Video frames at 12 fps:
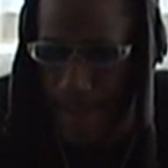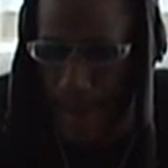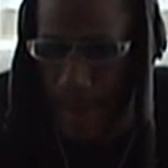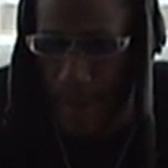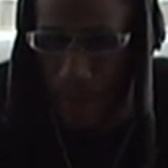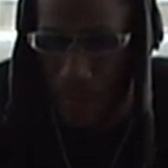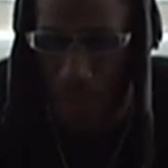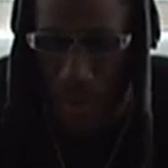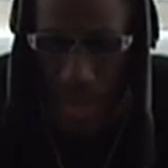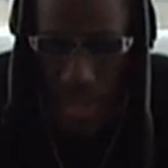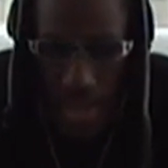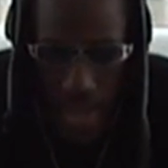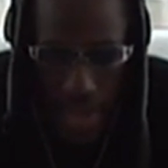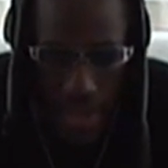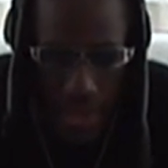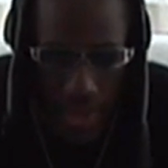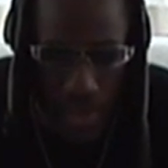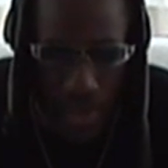you know, for a
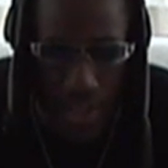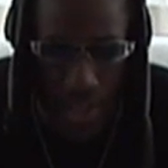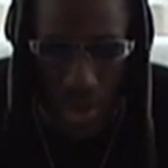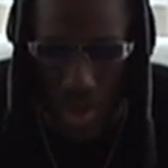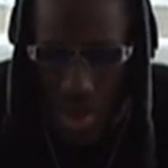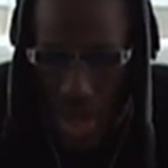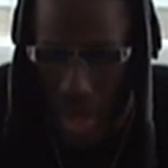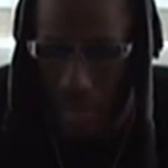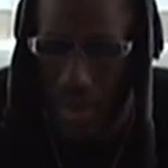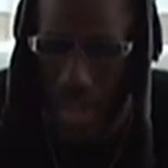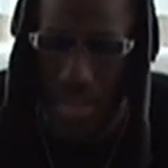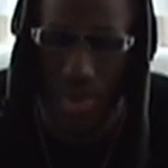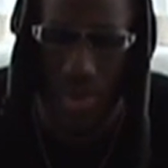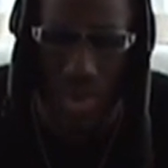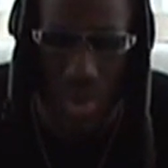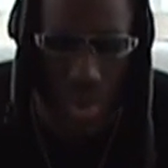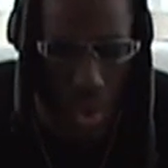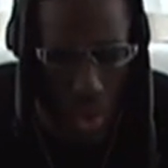guy who like Hugh Jackman, you know,
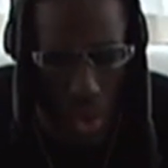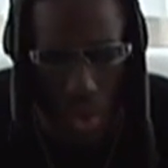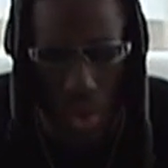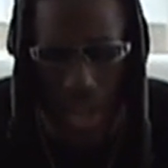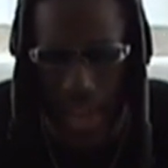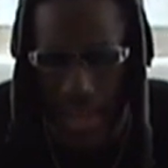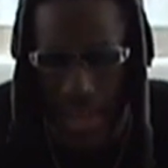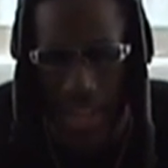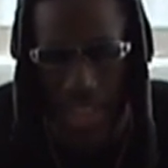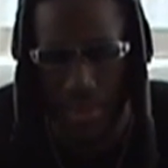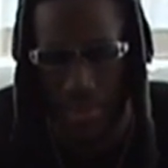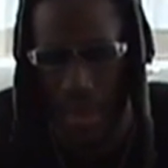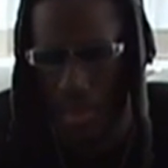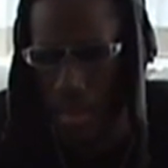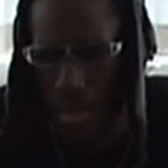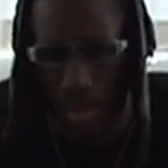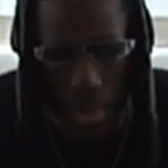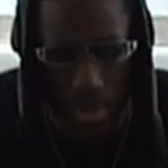tall, elegant, blah
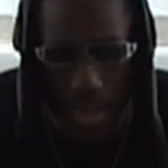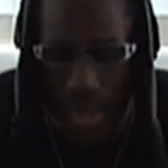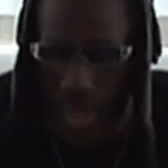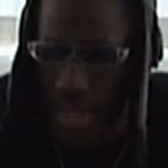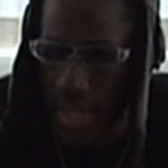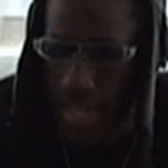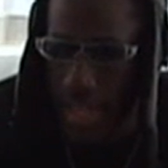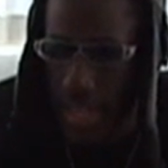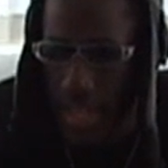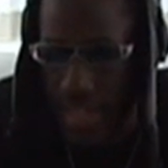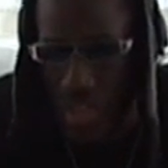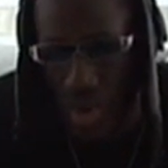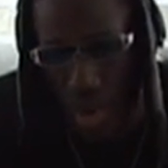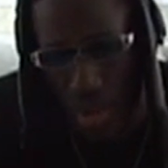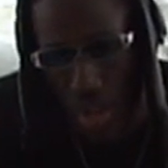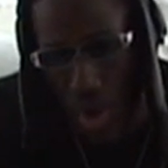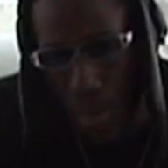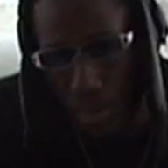blah blah blah blah, he is
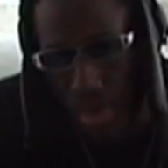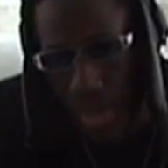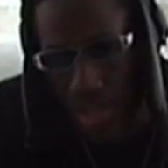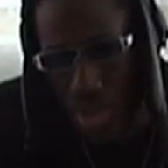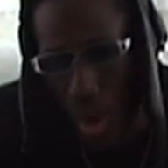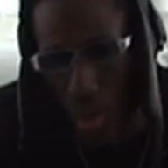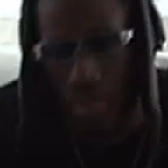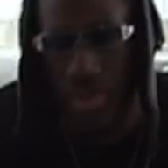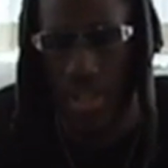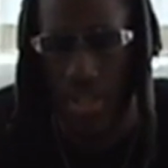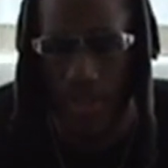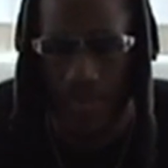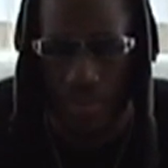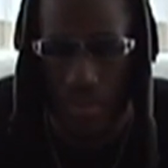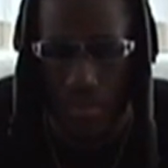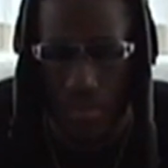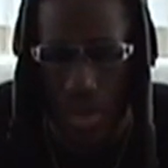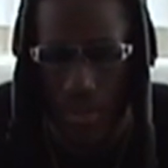the complete opposite
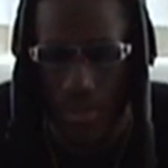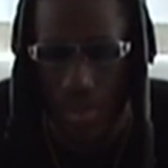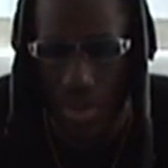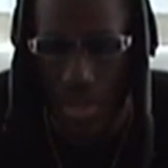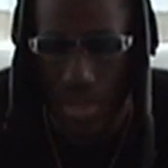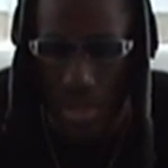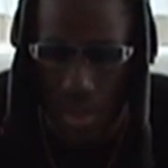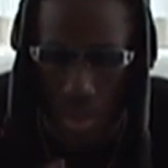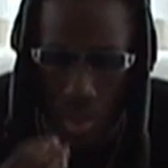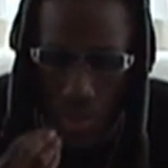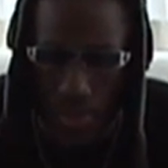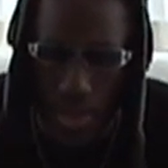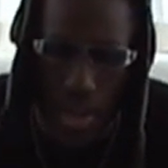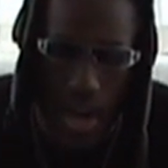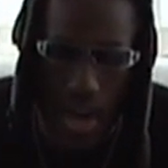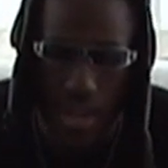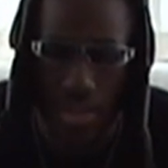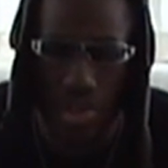of what the Wolverine
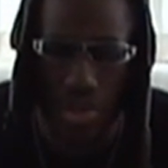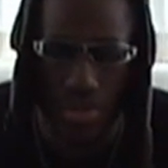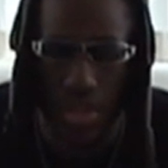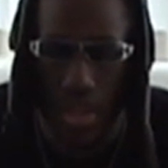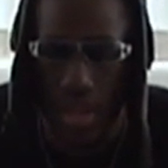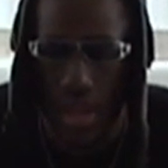character should